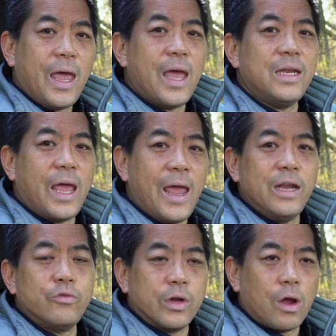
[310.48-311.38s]
and
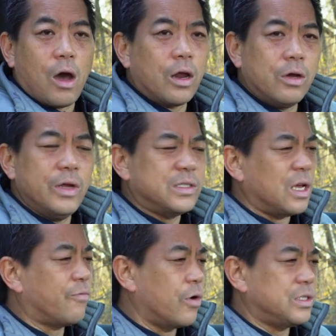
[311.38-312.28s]
Android Auto. It's
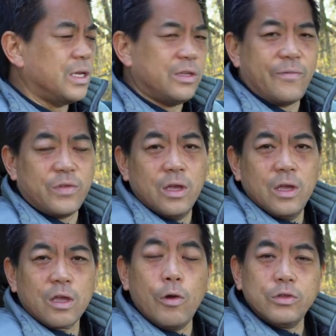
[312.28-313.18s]
unfortunate you have to
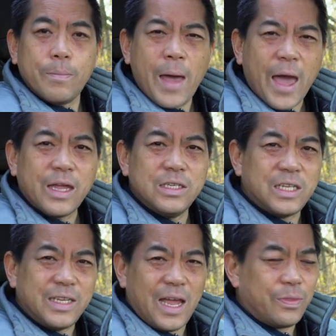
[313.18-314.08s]
go into a package
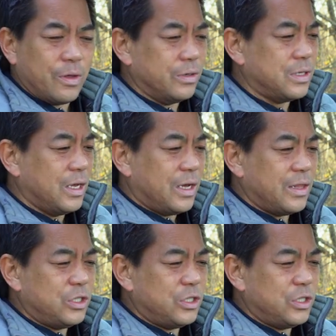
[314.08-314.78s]
to get those. They